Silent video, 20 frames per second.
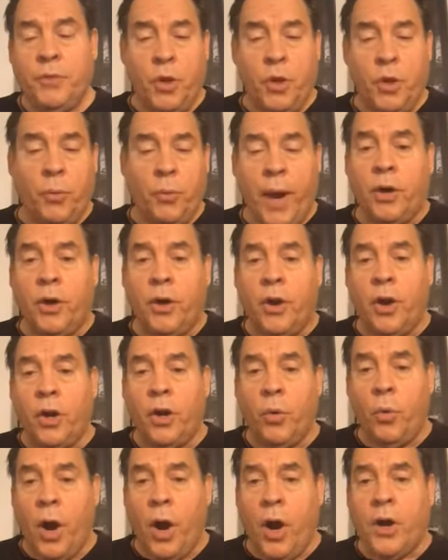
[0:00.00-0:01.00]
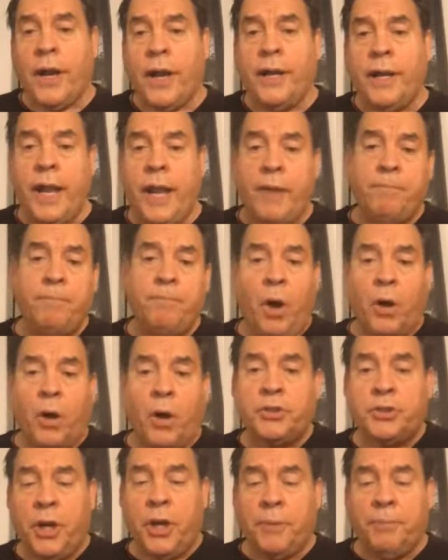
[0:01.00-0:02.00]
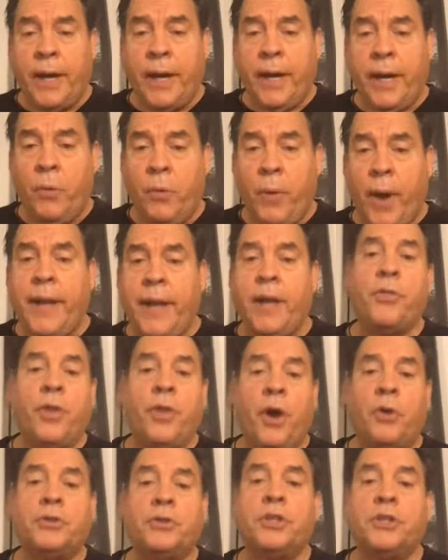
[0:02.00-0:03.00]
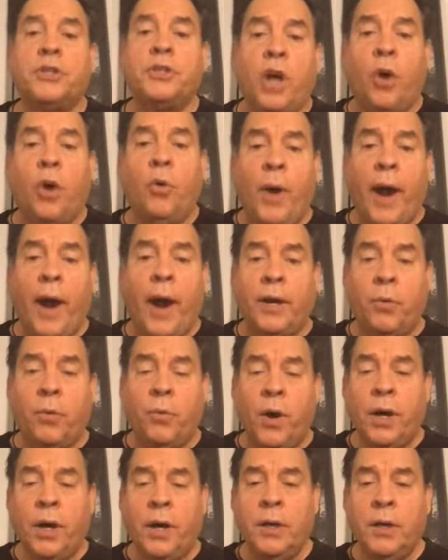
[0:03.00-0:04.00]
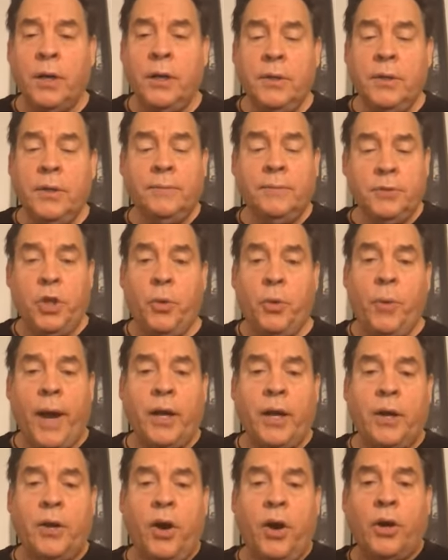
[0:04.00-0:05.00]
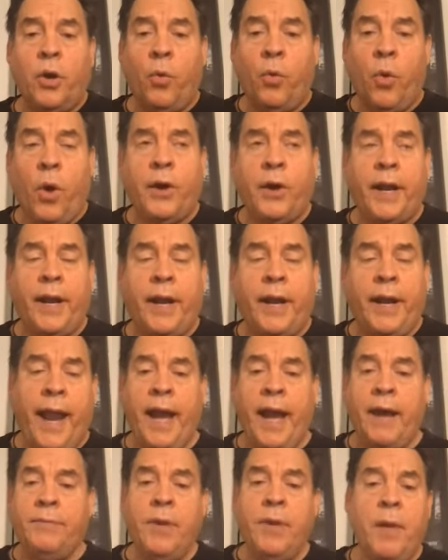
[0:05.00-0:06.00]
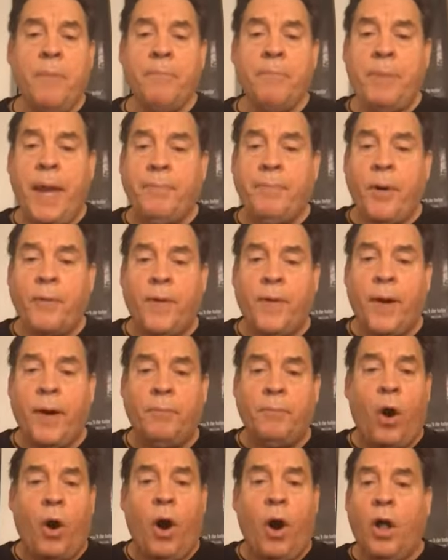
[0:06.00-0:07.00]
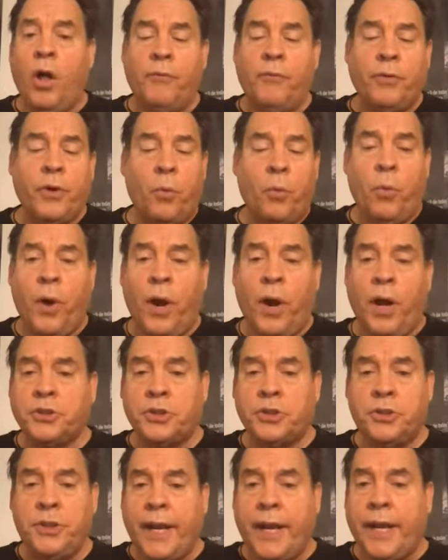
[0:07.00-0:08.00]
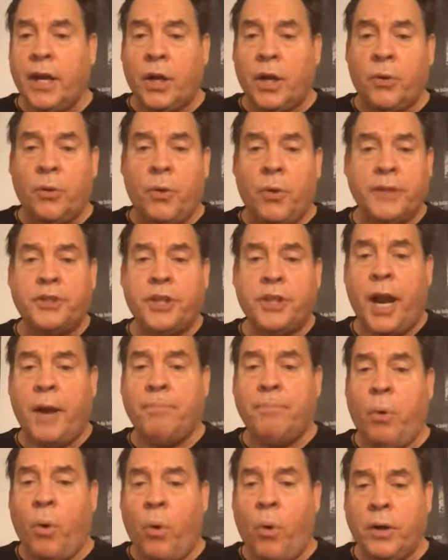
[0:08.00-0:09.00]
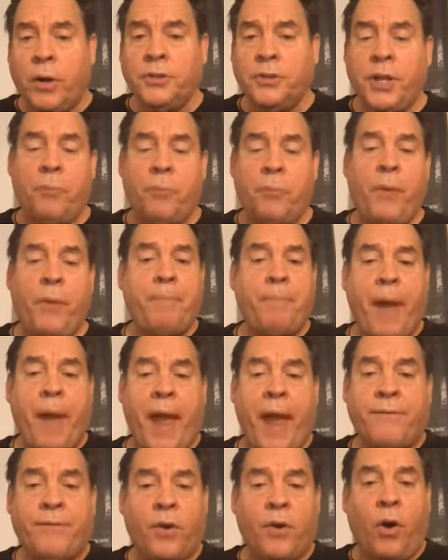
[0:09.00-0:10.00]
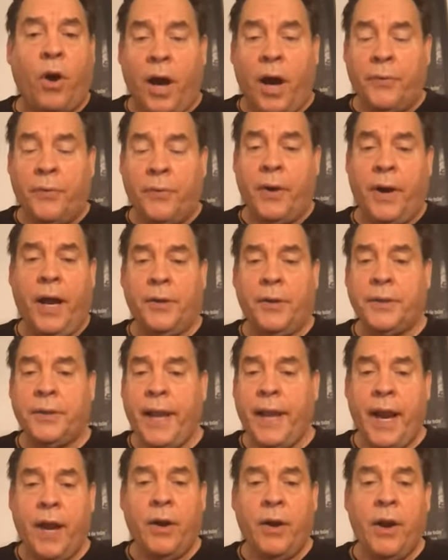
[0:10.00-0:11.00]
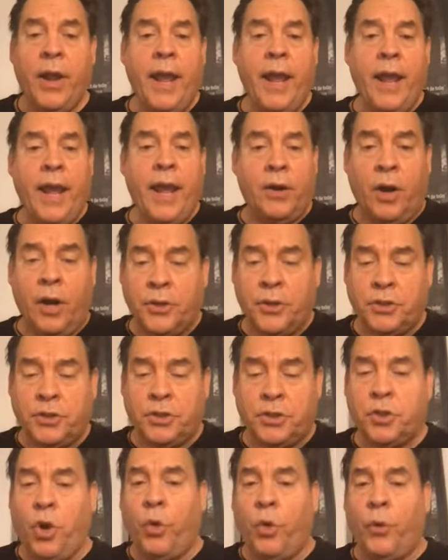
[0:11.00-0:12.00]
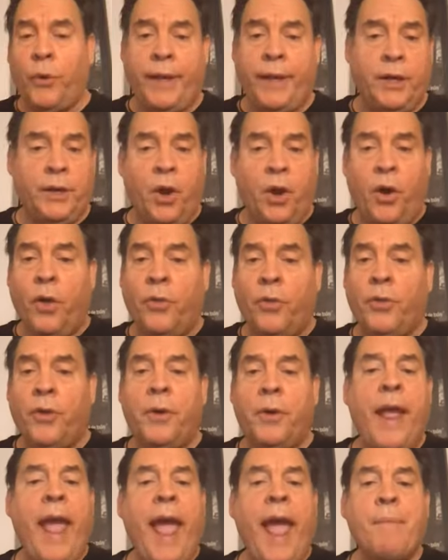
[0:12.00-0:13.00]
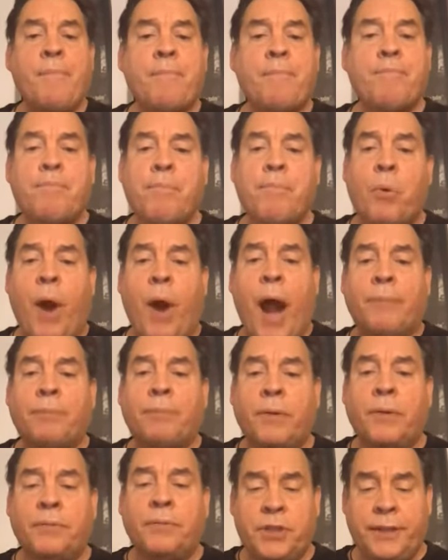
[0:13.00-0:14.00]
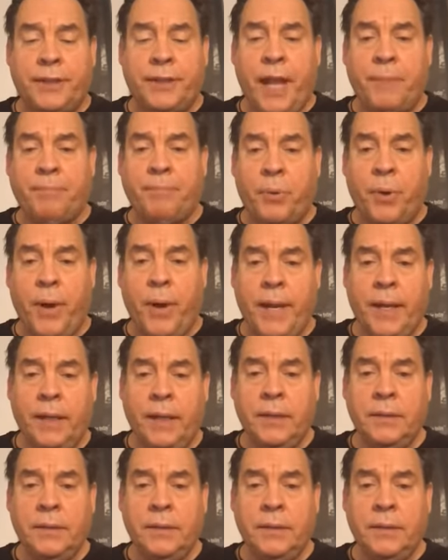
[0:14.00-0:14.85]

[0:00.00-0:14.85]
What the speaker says: You want to go to work and give most of your money away to those that don't want to work? You want to go to work and have people from all over the world sneaking across our borders and we pay for all their health care and all their schooling and all their problems that they bring?